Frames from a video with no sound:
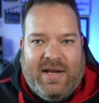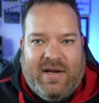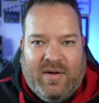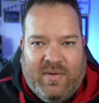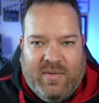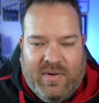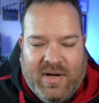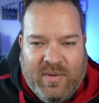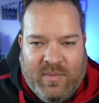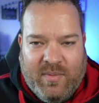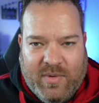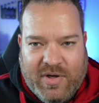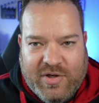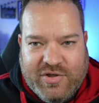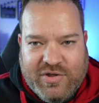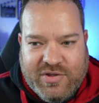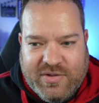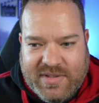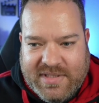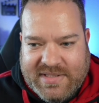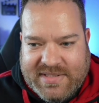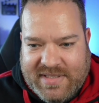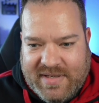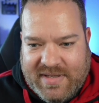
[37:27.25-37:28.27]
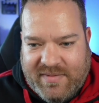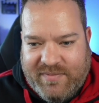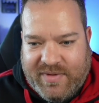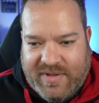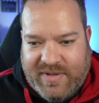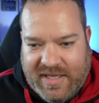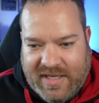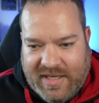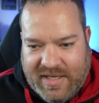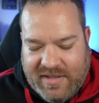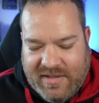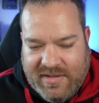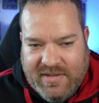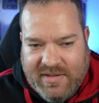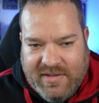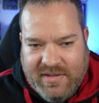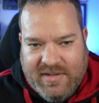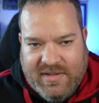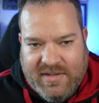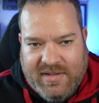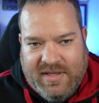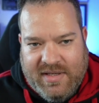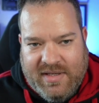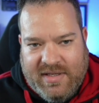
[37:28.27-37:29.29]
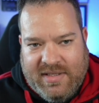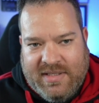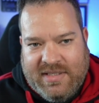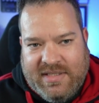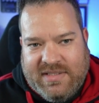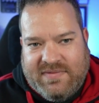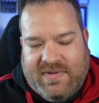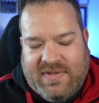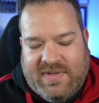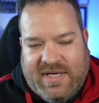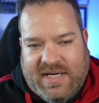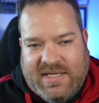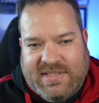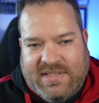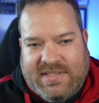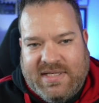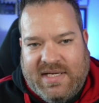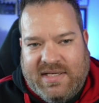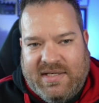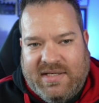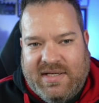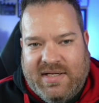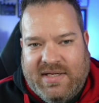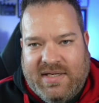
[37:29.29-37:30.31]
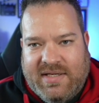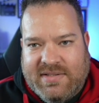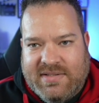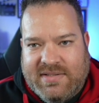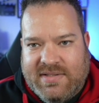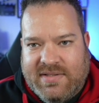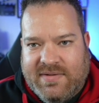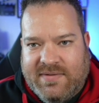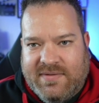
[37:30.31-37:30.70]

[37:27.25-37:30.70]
I want to do this every year, at least for the next 10 years.